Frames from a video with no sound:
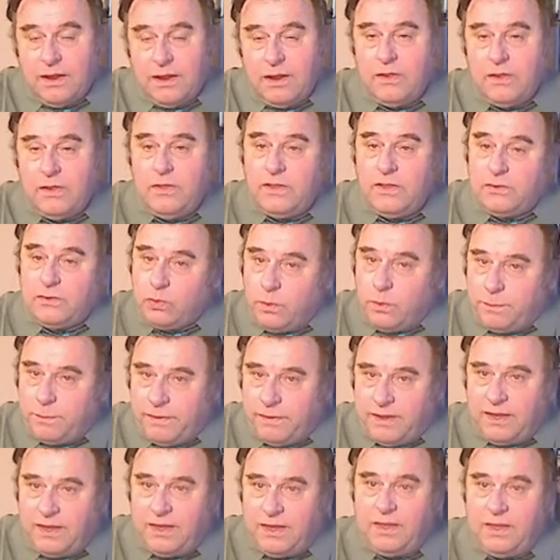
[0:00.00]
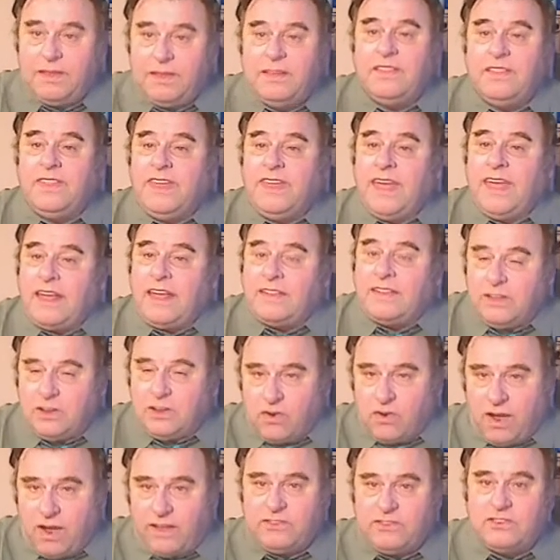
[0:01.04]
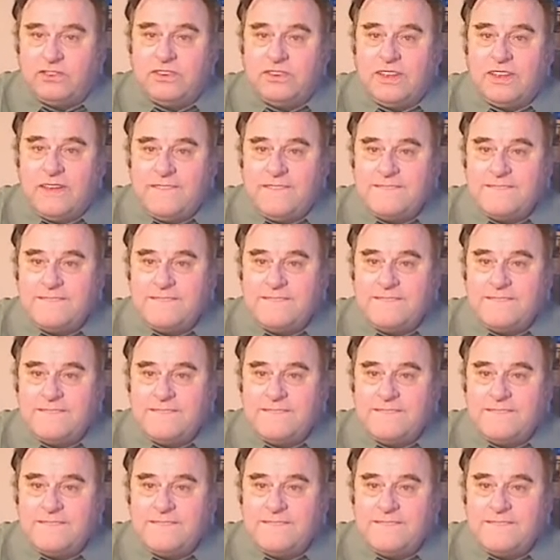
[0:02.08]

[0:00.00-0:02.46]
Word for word: This will be the Antichrist